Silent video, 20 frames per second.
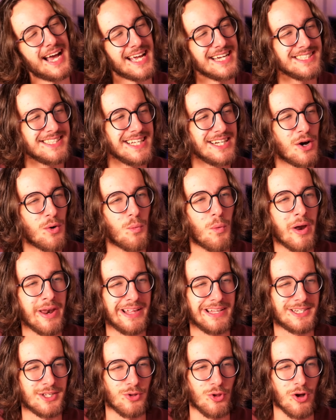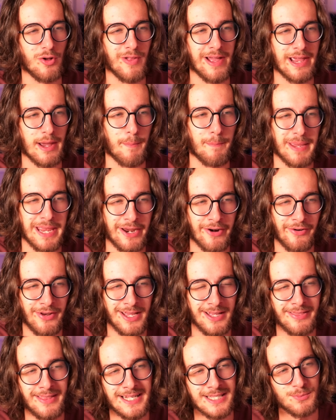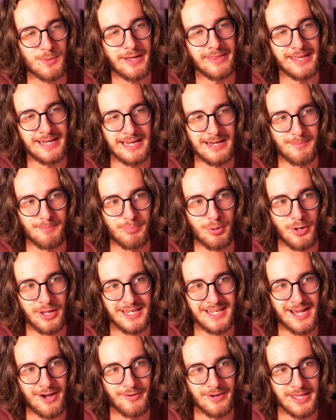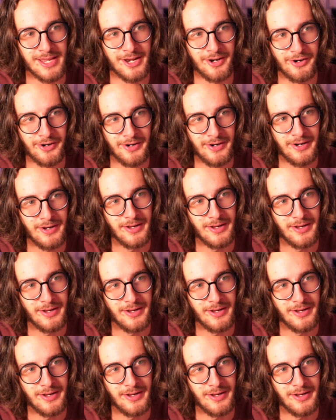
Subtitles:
guess they don't want it to look like a period. That's why they didn't put it down here.